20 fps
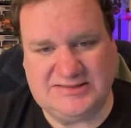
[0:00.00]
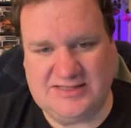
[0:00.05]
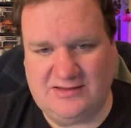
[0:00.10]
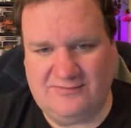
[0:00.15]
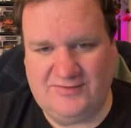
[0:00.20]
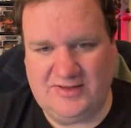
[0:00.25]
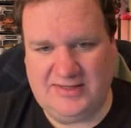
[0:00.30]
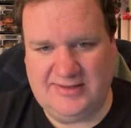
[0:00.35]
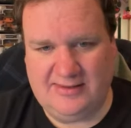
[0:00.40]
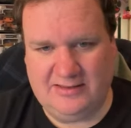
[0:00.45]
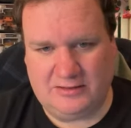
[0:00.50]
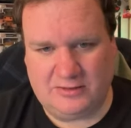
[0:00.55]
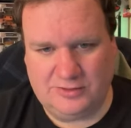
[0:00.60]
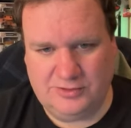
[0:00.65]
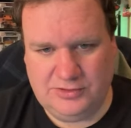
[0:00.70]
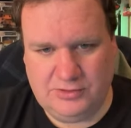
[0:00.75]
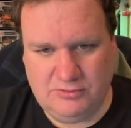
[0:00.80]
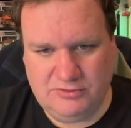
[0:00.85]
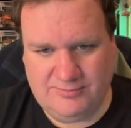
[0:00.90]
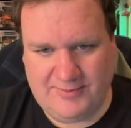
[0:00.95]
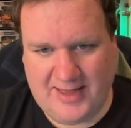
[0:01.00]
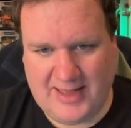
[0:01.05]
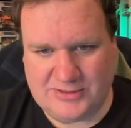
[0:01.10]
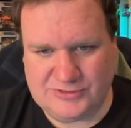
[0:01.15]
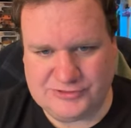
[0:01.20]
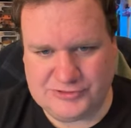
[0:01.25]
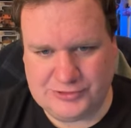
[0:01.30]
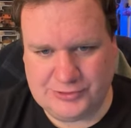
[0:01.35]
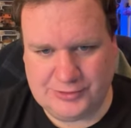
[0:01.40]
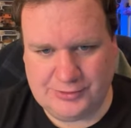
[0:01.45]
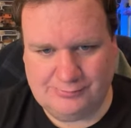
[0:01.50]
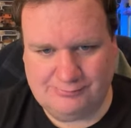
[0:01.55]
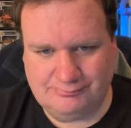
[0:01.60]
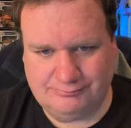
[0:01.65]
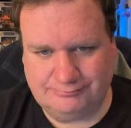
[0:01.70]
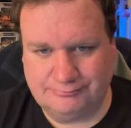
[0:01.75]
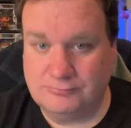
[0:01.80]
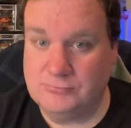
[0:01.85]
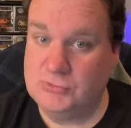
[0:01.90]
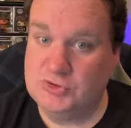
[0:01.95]
of a killer youth pastor.
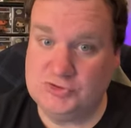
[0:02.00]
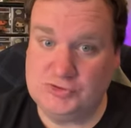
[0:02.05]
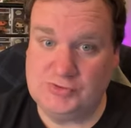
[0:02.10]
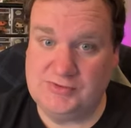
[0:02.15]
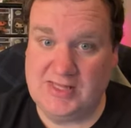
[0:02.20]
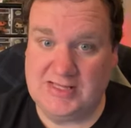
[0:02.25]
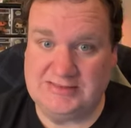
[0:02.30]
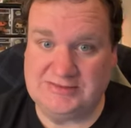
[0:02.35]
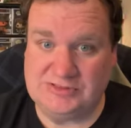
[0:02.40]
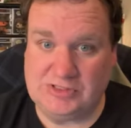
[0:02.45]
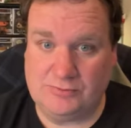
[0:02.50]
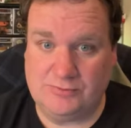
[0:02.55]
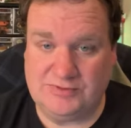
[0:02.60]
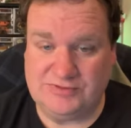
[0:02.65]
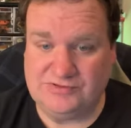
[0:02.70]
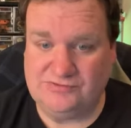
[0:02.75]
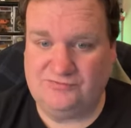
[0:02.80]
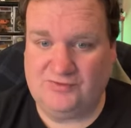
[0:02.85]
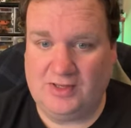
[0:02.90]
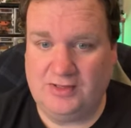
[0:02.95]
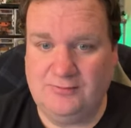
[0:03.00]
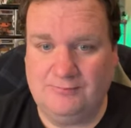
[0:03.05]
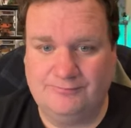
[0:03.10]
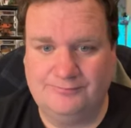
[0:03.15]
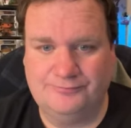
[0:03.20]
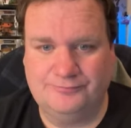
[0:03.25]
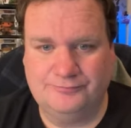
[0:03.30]
So that's always fun.